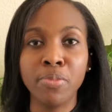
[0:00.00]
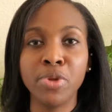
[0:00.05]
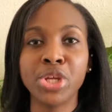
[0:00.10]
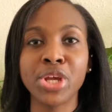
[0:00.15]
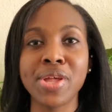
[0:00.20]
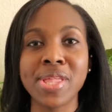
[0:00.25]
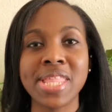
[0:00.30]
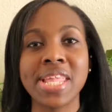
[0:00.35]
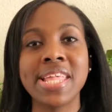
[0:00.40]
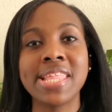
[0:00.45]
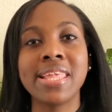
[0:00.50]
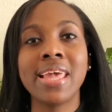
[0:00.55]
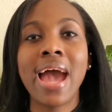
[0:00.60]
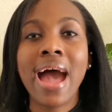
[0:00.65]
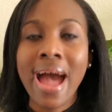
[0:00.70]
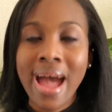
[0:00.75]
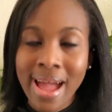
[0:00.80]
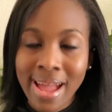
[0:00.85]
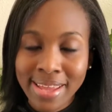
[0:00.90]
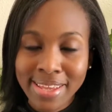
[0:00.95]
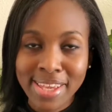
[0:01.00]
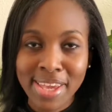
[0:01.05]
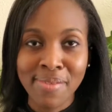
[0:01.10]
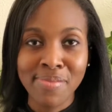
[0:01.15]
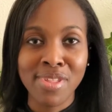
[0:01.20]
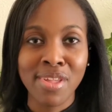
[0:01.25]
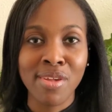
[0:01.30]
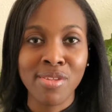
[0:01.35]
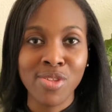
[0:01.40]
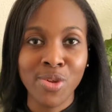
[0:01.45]
Just as God
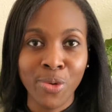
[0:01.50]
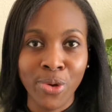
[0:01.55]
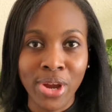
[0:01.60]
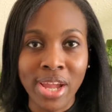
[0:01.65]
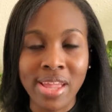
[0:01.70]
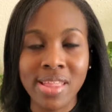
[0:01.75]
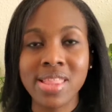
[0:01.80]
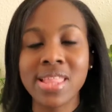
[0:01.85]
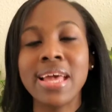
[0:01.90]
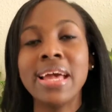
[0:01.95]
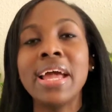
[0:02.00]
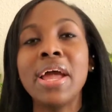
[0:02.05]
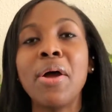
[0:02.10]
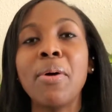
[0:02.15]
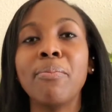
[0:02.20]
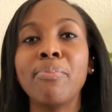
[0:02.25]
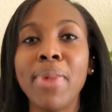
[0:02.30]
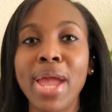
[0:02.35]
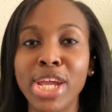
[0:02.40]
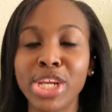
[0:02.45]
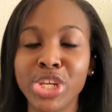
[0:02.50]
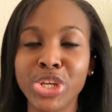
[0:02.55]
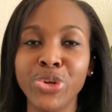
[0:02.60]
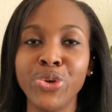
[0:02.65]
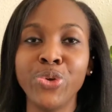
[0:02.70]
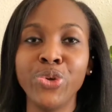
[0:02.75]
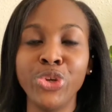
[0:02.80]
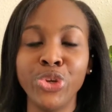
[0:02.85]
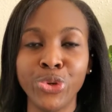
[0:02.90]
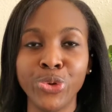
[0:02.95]
gives us grace, make sure
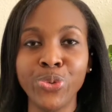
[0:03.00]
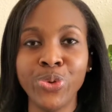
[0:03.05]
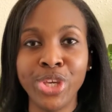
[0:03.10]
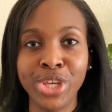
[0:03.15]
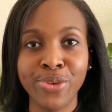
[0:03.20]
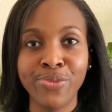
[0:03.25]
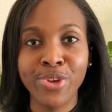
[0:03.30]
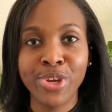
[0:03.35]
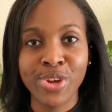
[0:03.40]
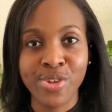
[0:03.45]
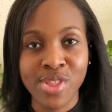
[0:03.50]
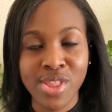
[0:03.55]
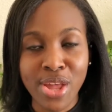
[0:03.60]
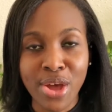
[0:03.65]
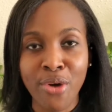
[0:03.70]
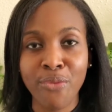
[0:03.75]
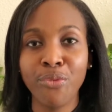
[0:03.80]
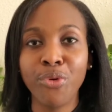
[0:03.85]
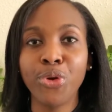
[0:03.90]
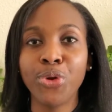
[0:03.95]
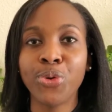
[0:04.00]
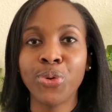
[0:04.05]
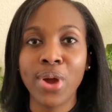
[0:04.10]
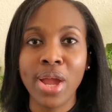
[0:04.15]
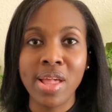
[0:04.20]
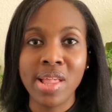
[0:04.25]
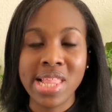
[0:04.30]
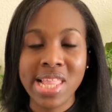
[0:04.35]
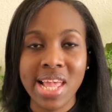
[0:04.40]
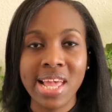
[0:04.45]
you give yourself
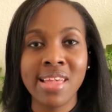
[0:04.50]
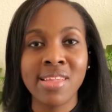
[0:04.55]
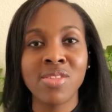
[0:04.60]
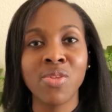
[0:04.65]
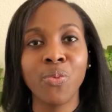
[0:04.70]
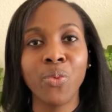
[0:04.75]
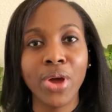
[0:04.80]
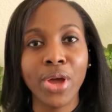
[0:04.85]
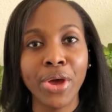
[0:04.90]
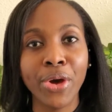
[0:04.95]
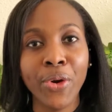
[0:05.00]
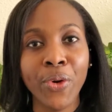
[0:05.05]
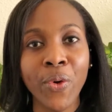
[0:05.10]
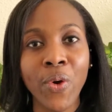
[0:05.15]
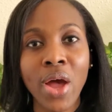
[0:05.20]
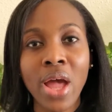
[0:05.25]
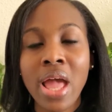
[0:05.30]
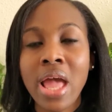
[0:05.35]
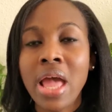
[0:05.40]
grace as well.